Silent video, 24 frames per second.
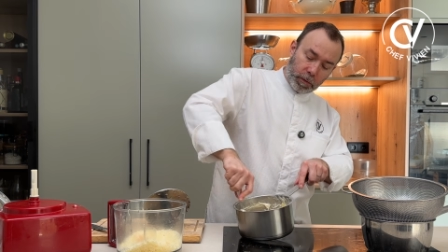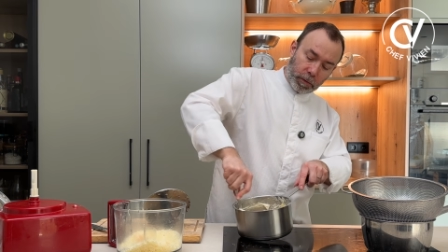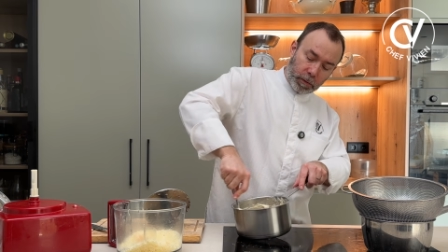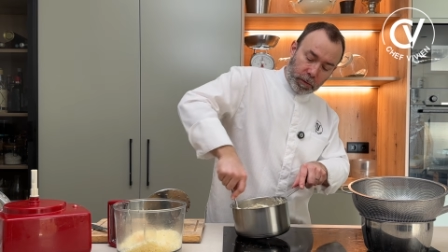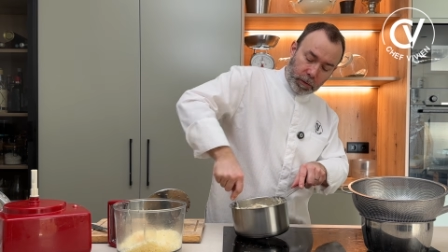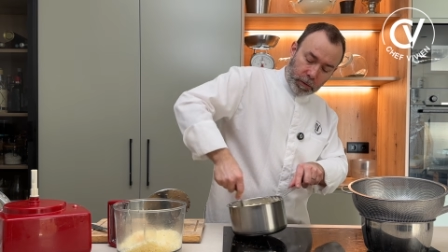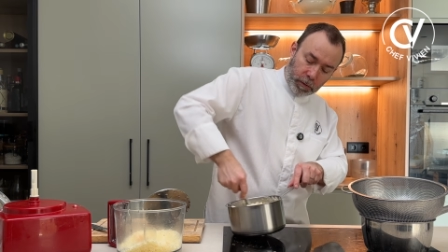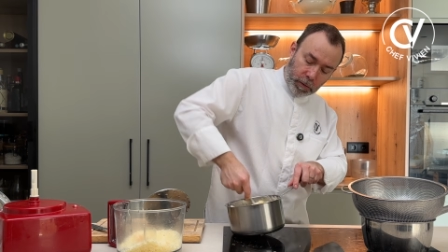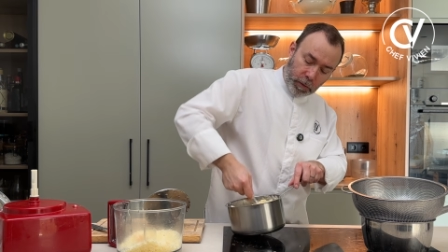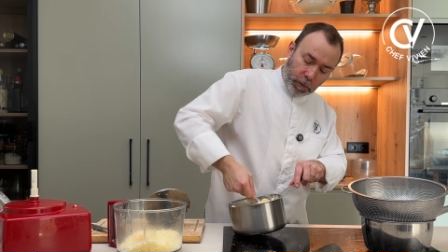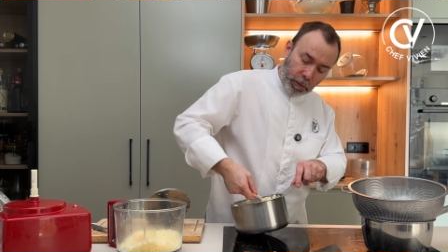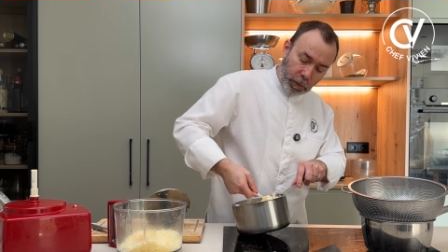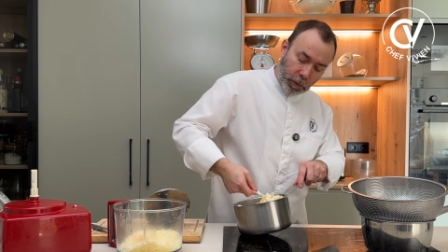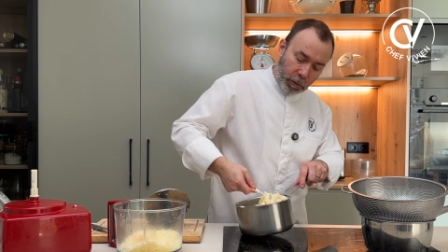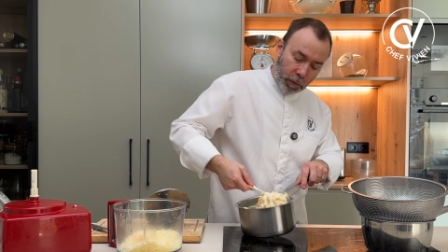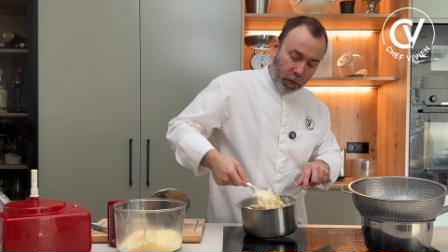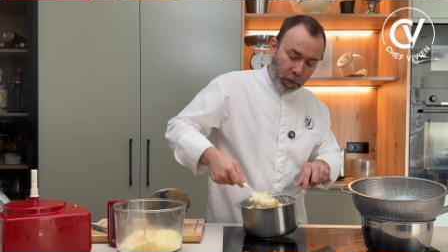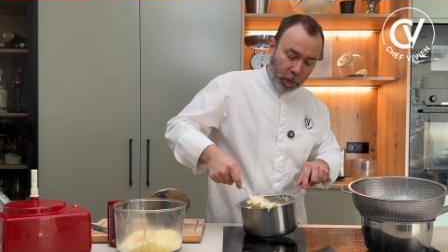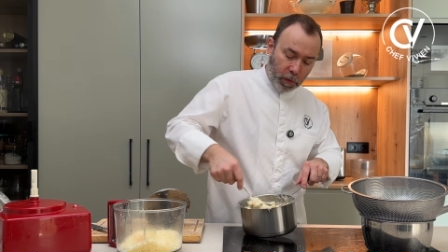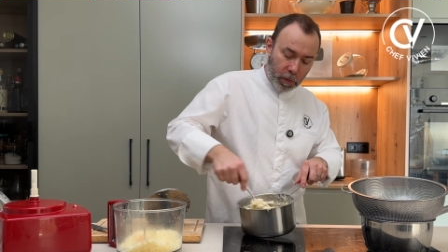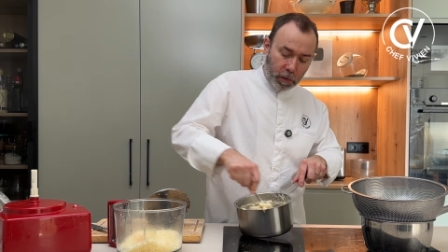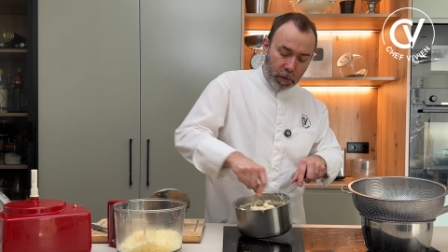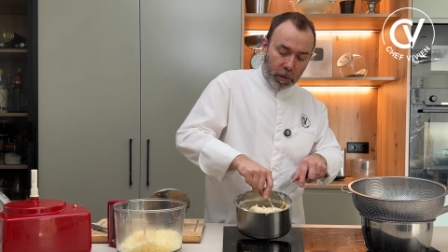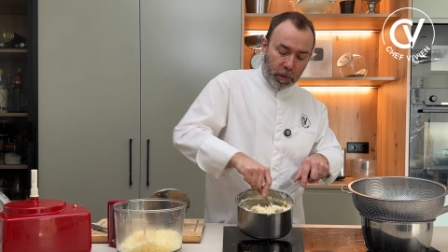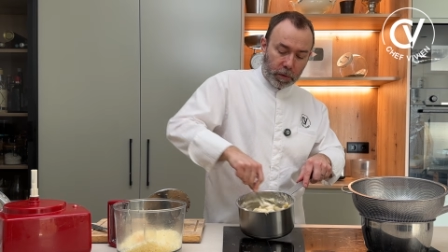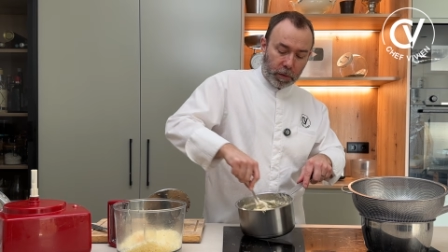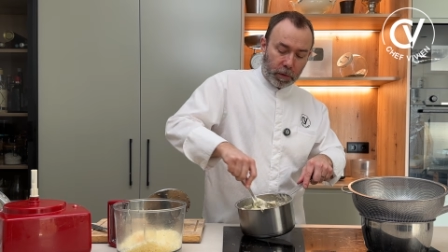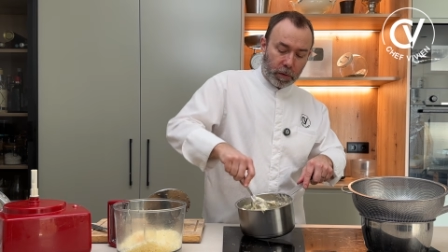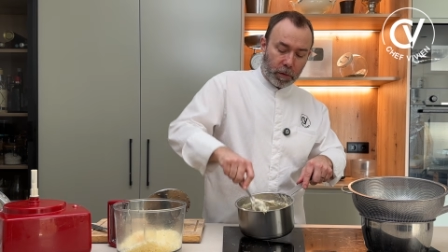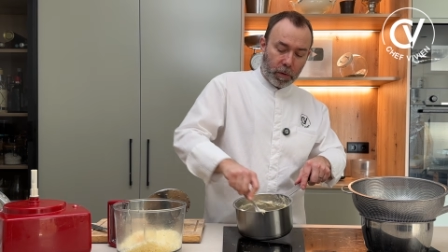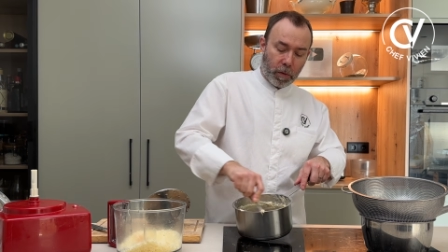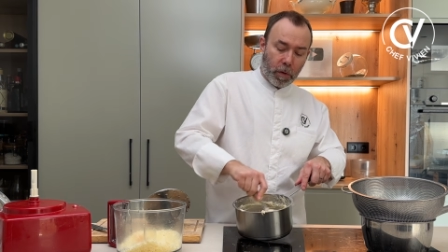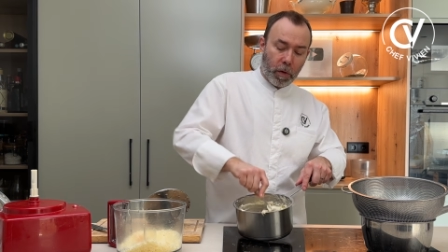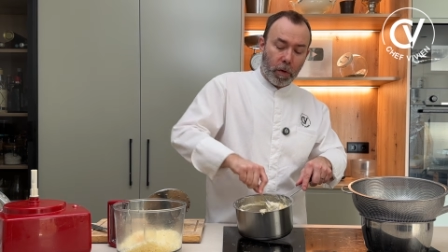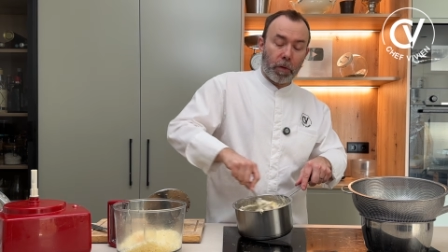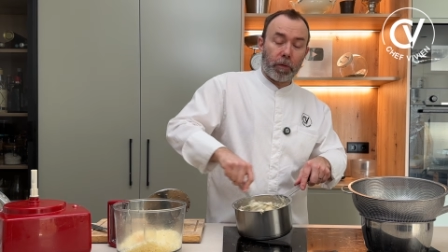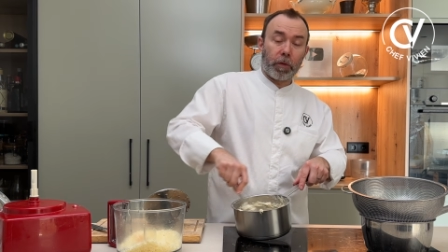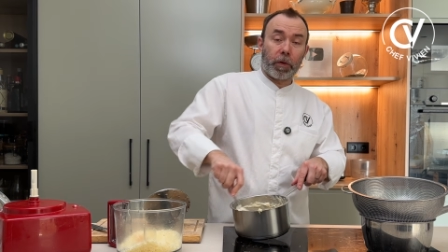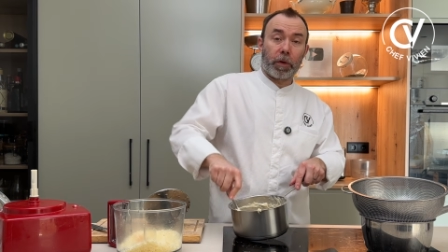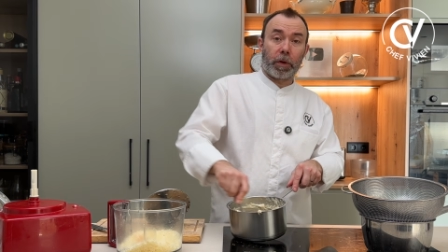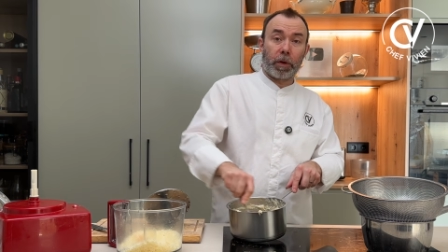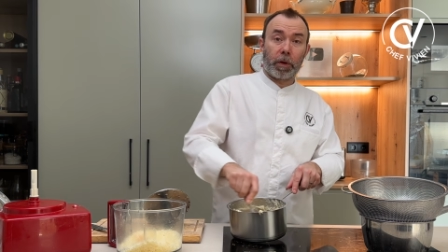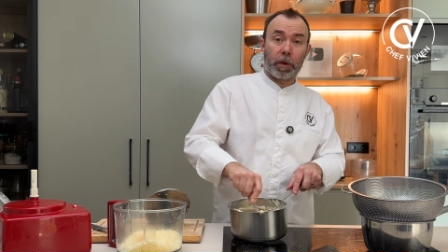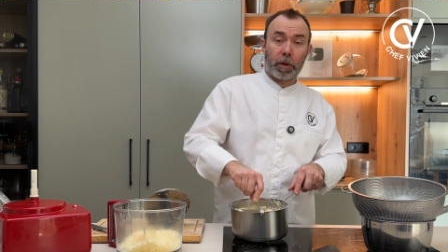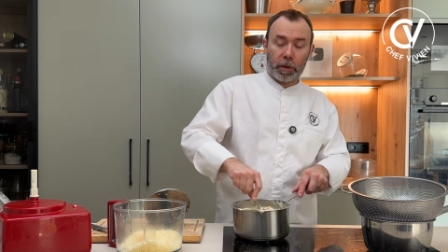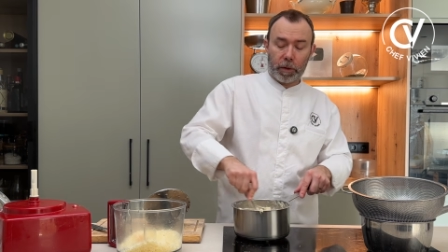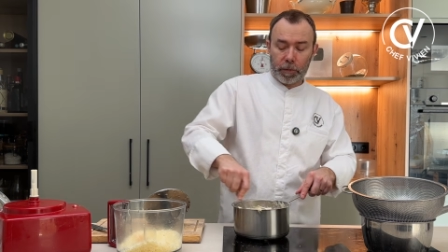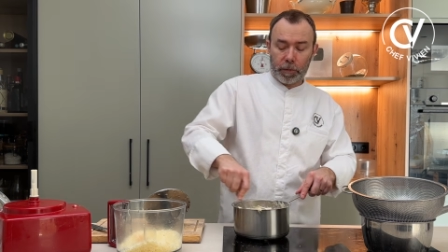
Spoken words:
for oven.